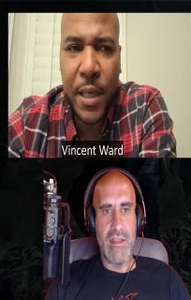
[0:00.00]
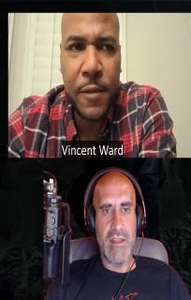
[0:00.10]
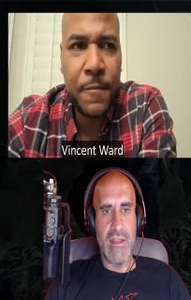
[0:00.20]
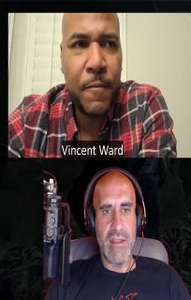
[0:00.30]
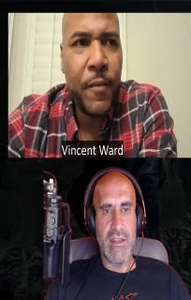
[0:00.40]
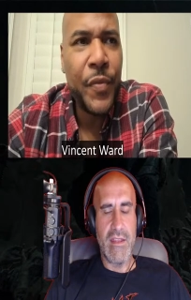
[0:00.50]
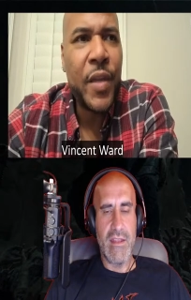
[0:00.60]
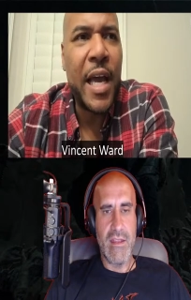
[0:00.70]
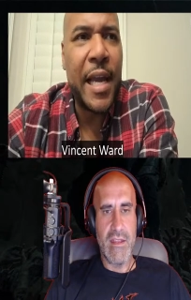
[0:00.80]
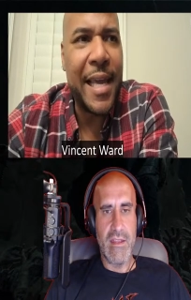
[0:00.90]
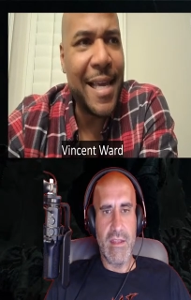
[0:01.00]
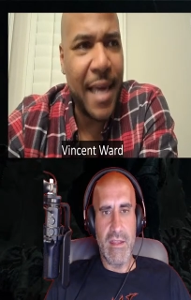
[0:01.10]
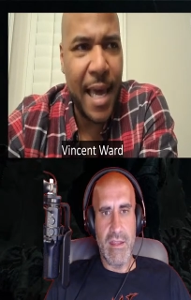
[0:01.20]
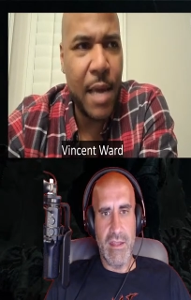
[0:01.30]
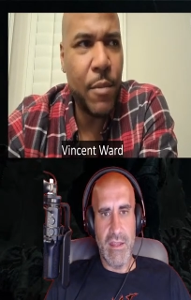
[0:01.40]
Speaker 1: me, and he
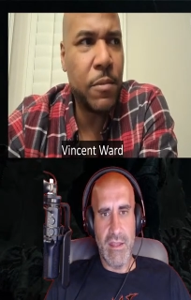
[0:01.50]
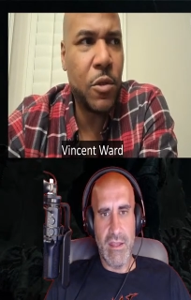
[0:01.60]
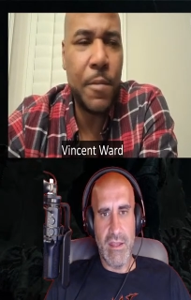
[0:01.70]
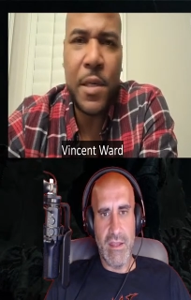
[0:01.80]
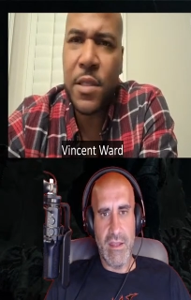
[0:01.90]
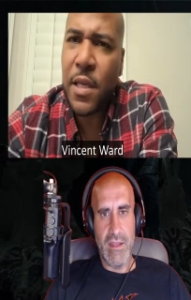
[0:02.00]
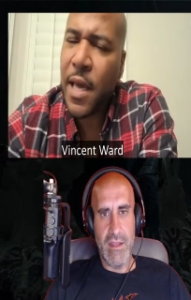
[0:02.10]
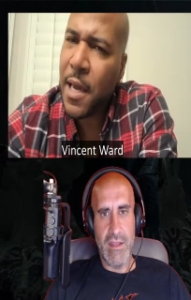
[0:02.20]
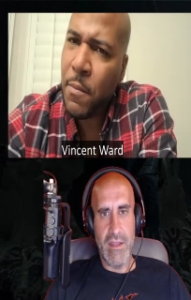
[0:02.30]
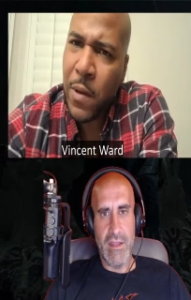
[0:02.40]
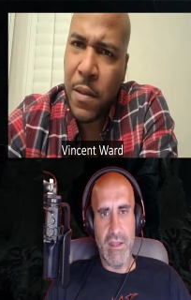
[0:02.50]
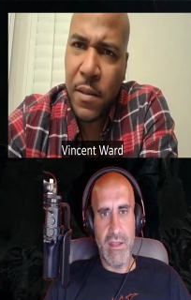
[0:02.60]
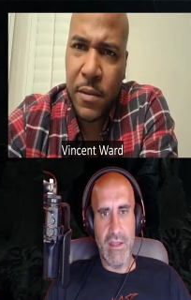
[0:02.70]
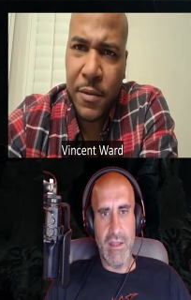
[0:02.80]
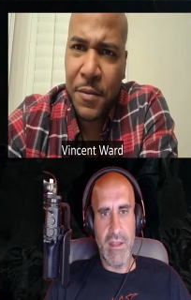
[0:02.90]
came up to me and said, "Hey,
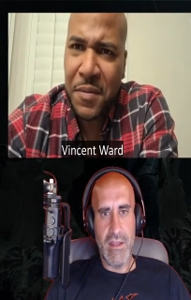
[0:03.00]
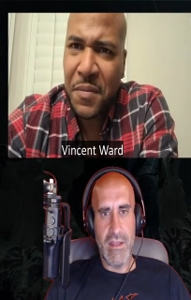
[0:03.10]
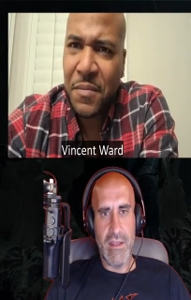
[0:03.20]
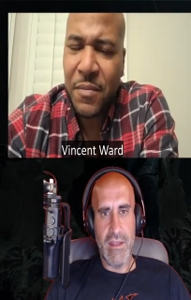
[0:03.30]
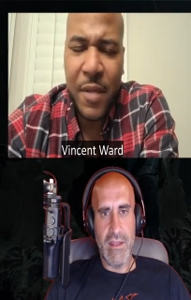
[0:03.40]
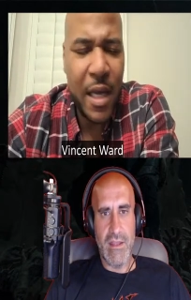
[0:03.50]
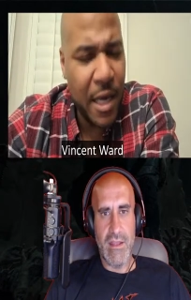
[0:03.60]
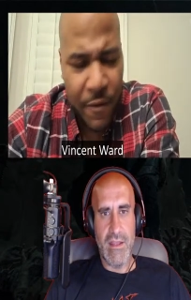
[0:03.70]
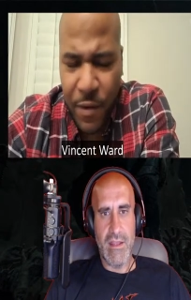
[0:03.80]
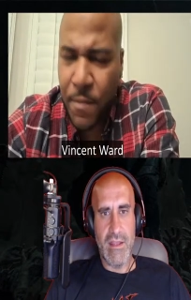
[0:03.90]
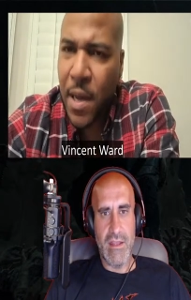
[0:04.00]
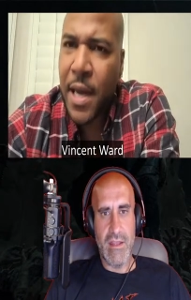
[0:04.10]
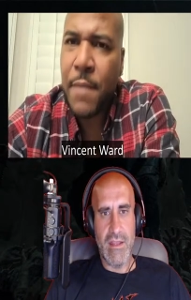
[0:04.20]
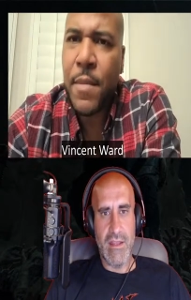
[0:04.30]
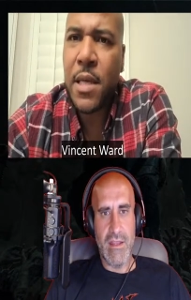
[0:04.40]
brother,
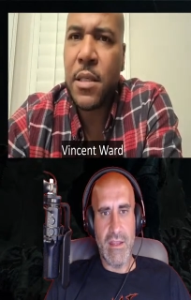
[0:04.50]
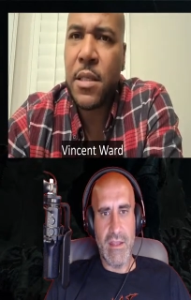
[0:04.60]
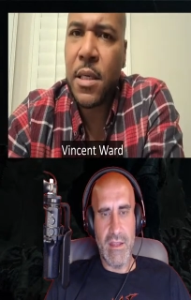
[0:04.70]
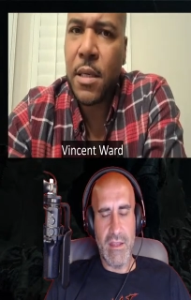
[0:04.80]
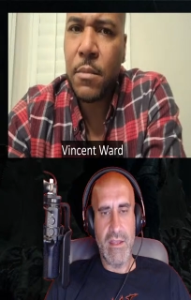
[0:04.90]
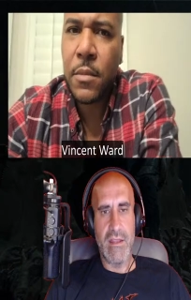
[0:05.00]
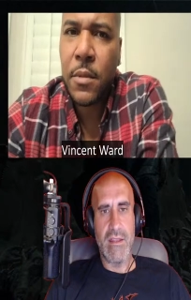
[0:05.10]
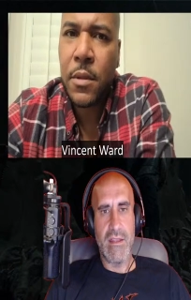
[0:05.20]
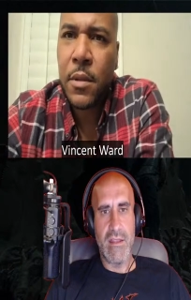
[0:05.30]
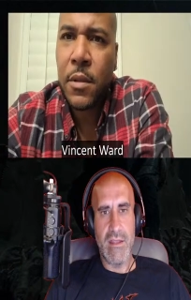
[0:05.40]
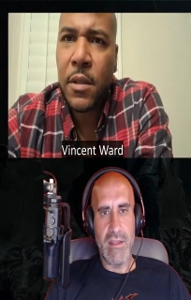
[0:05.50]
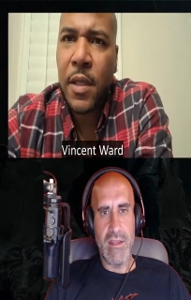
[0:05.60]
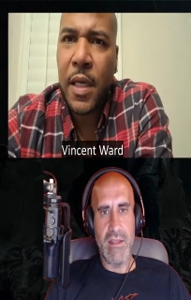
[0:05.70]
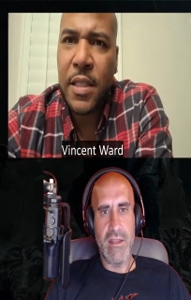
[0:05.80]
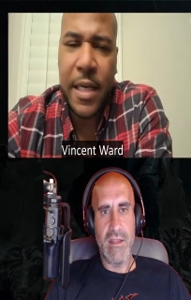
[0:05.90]
everybody messes up."
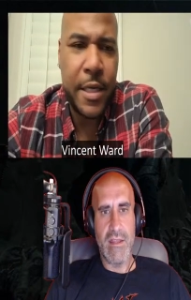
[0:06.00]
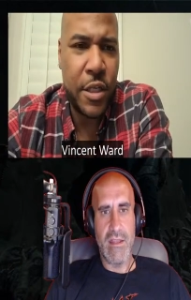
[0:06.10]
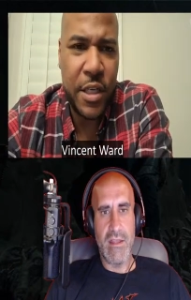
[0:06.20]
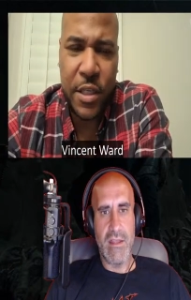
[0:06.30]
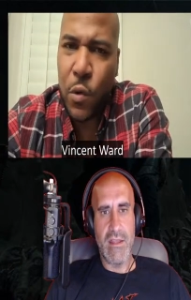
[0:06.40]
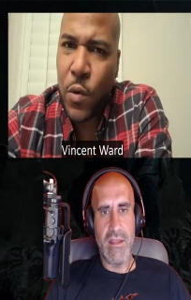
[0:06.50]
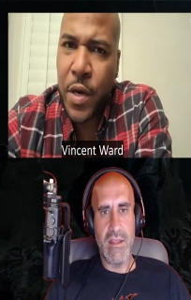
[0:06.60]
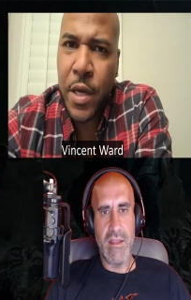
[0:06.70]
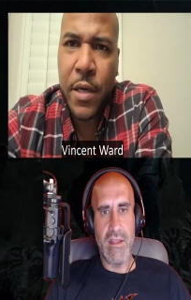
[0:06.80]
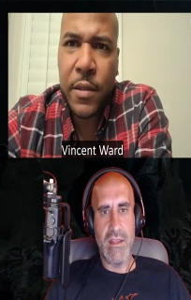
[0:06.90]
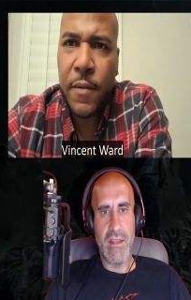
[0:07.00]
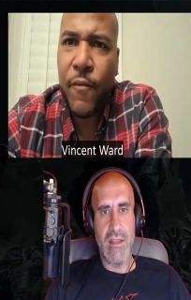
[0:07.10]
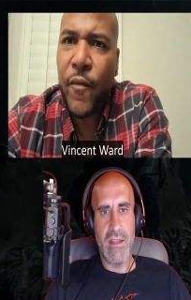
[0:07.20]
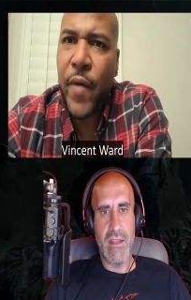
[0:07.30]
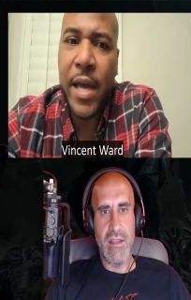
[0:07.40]
He said, "Just go in there
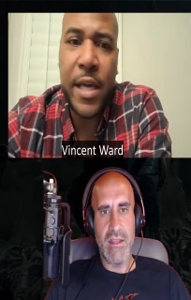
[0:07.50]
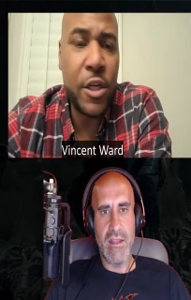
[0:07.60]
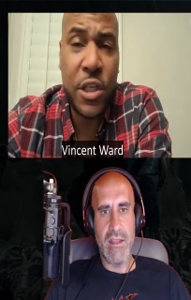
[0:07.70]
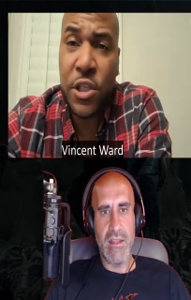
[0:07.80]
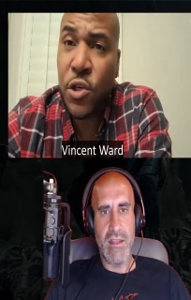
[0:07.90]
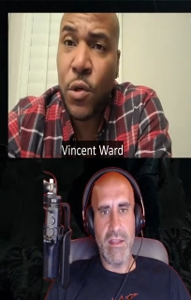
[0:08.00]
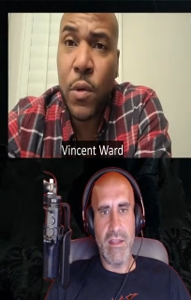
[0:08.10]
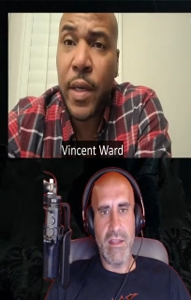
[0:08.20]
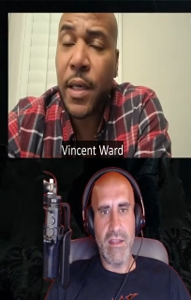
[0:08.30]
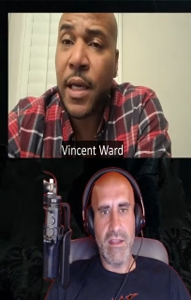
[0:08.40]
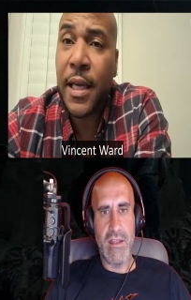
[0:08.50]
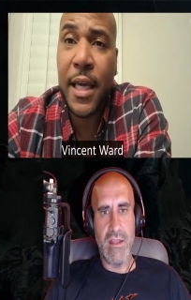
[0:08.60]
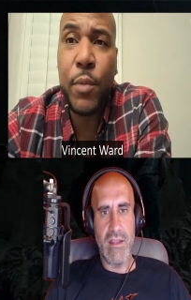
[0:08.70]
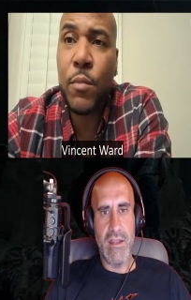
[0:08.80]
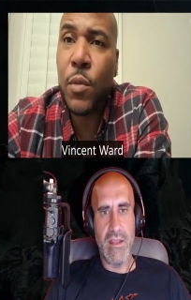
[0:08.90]
and you just do it and
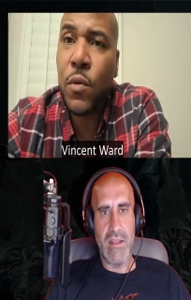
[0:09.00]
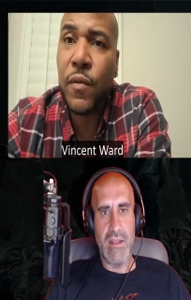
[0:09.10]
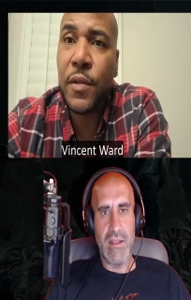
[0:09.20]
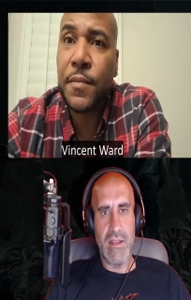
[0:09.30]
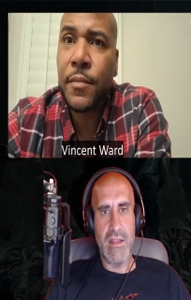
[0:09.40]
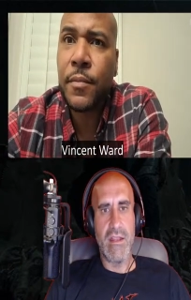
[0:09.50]
keep it moving."